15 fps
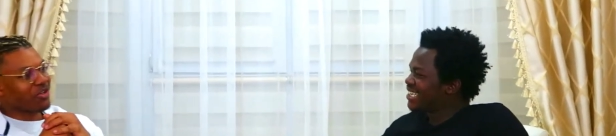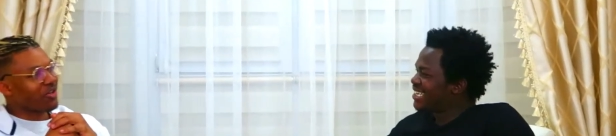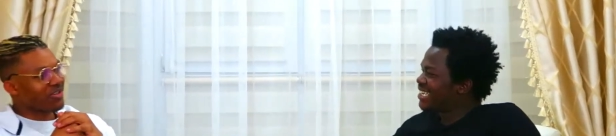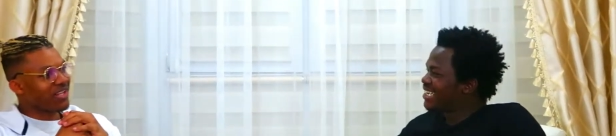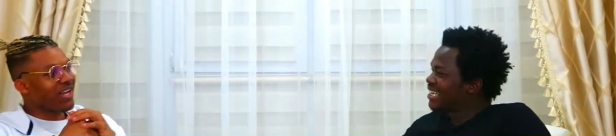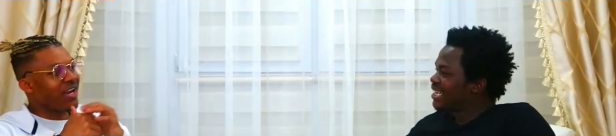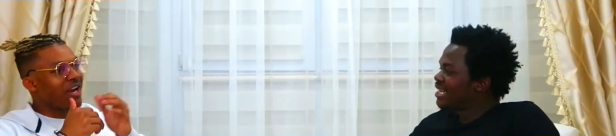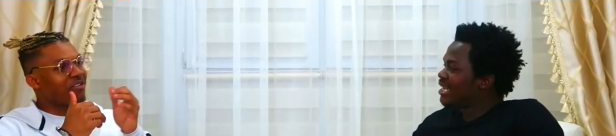Speaker 1: the
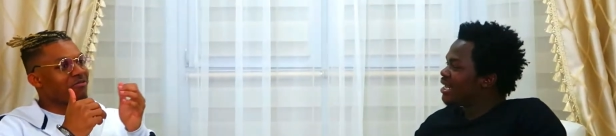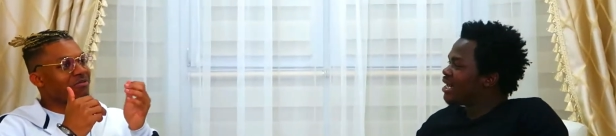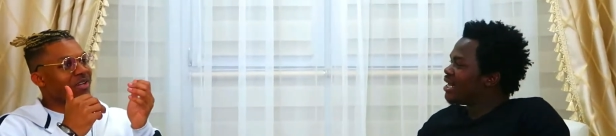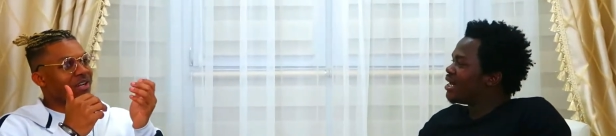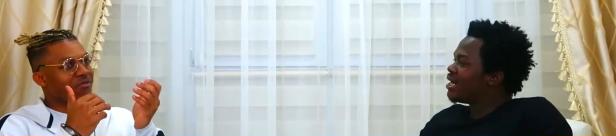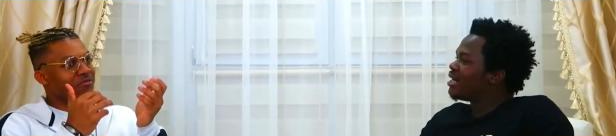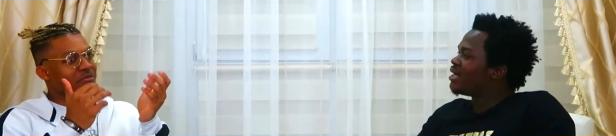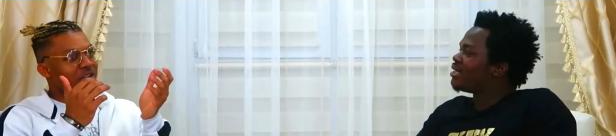lockdown. I've,
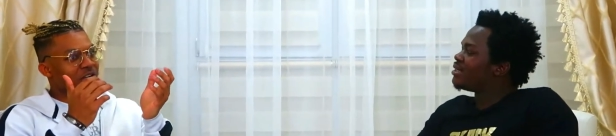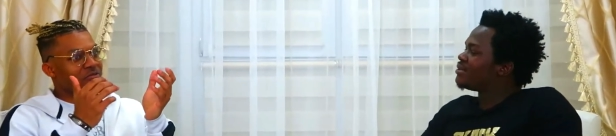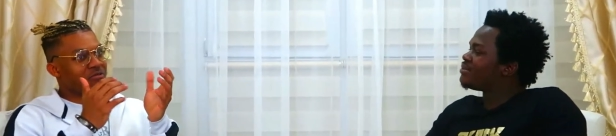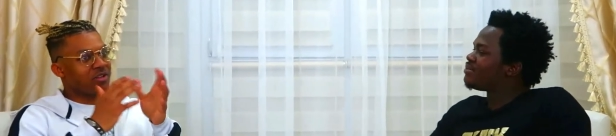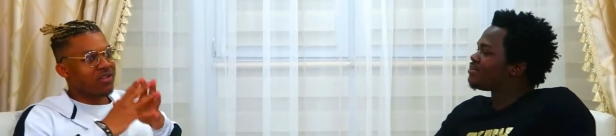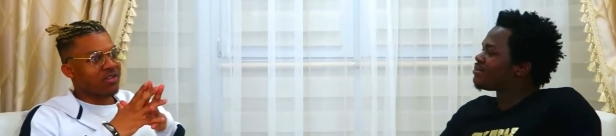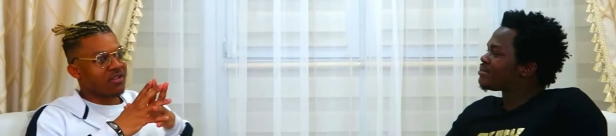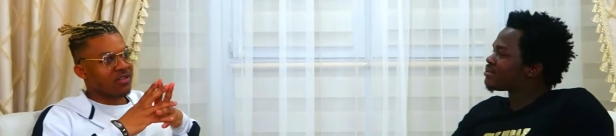I've, I've
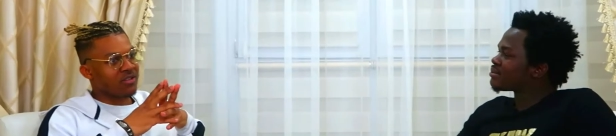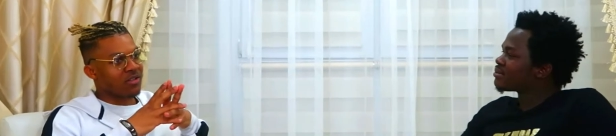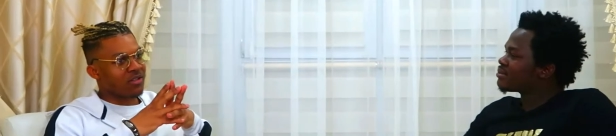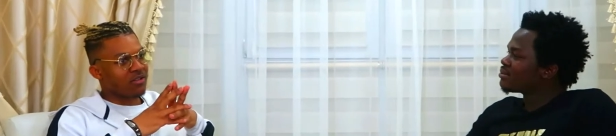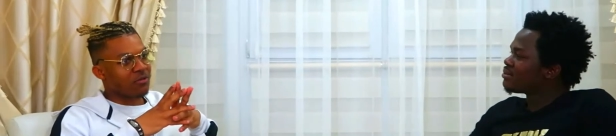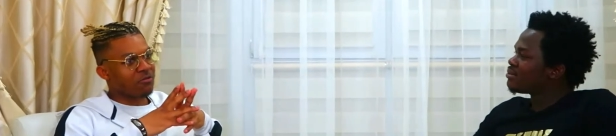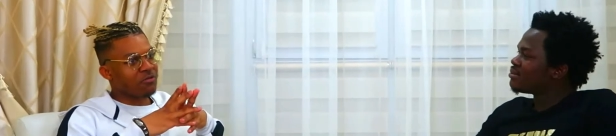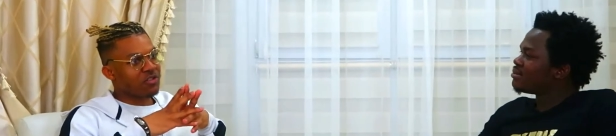been
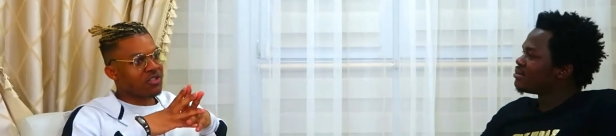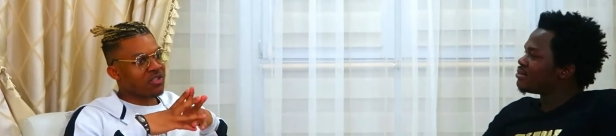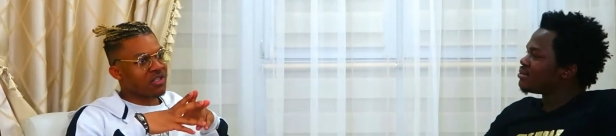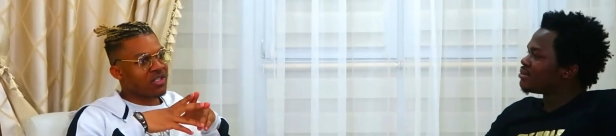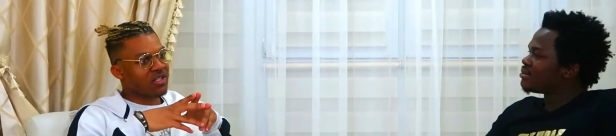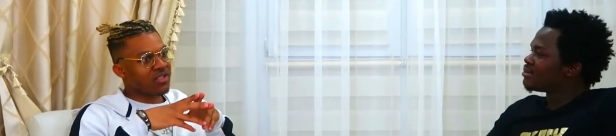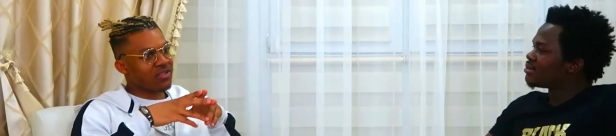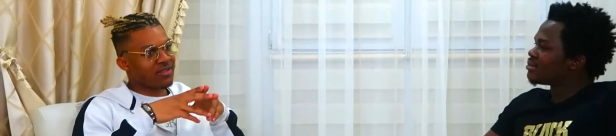
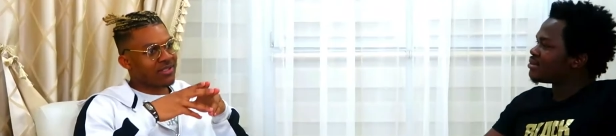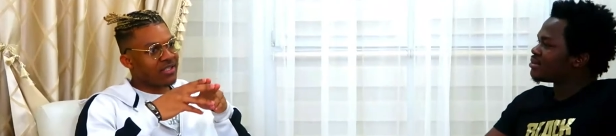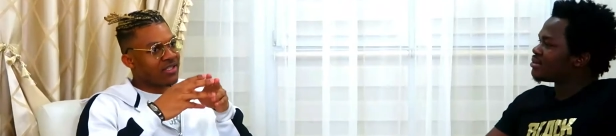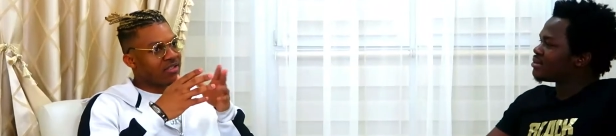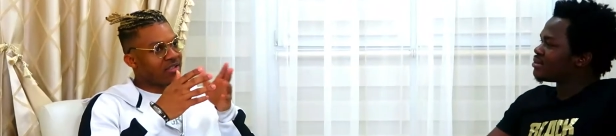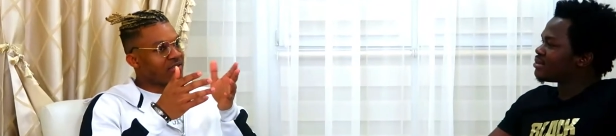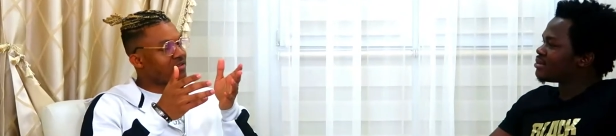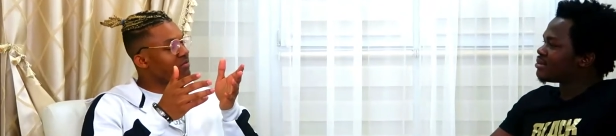officially three
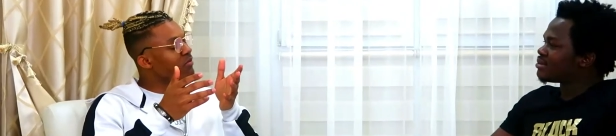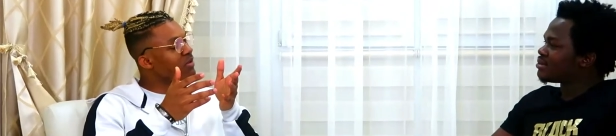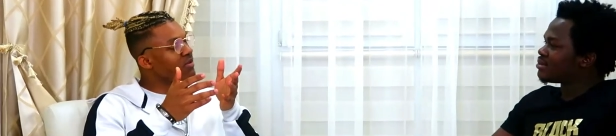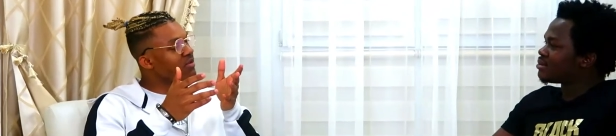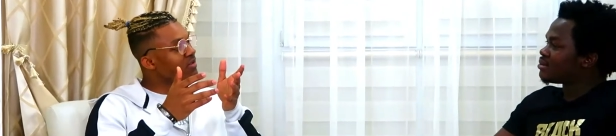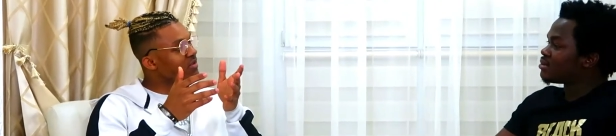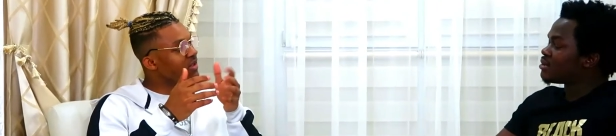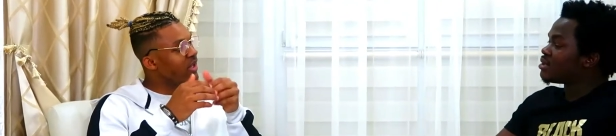years in
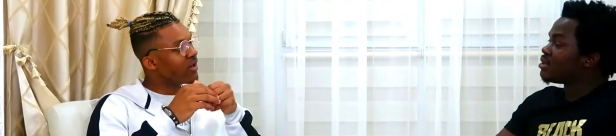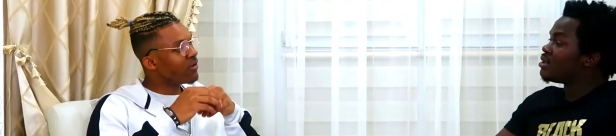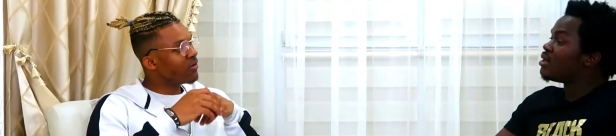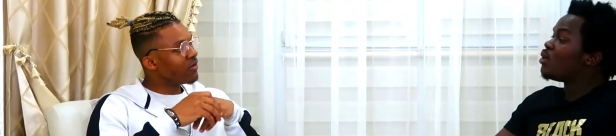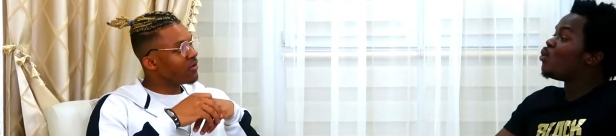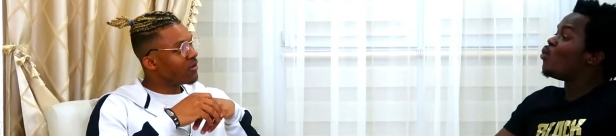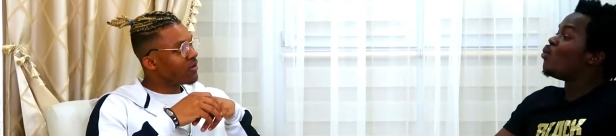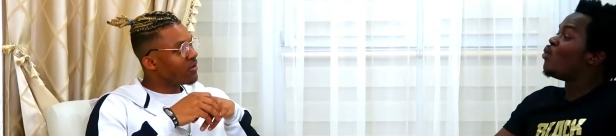business now.
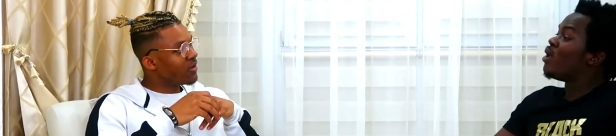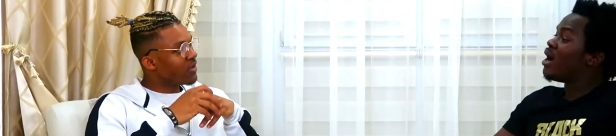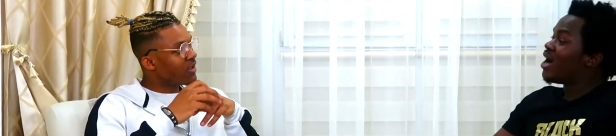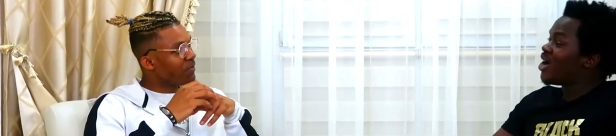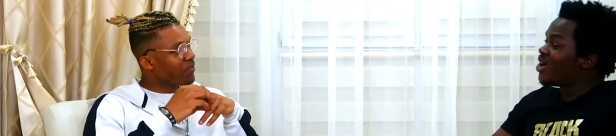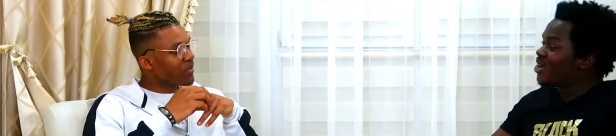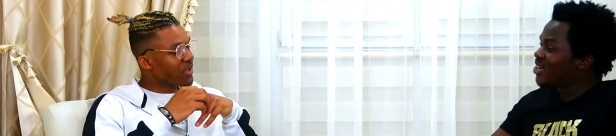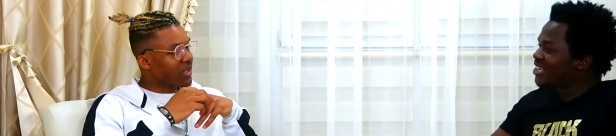
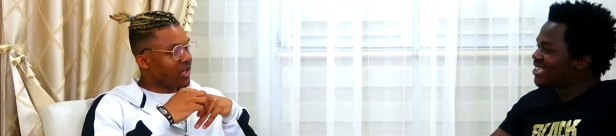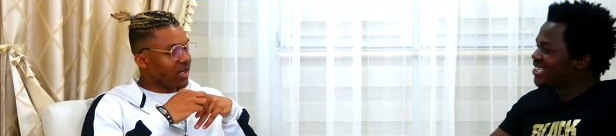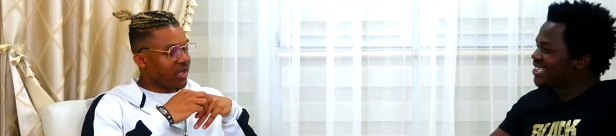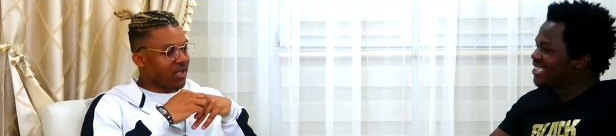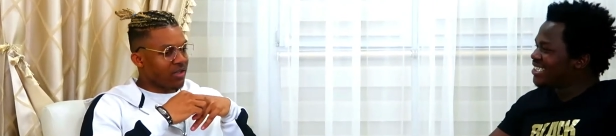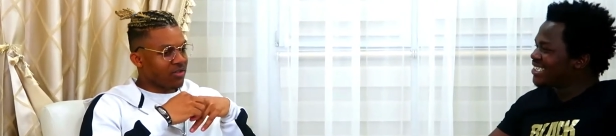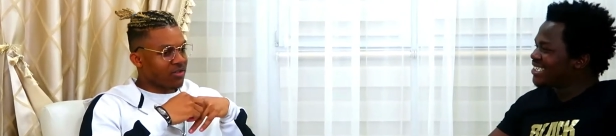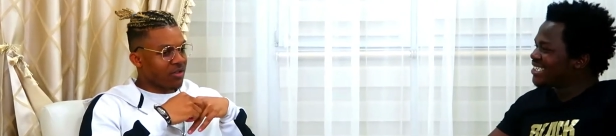Wow. Yeah.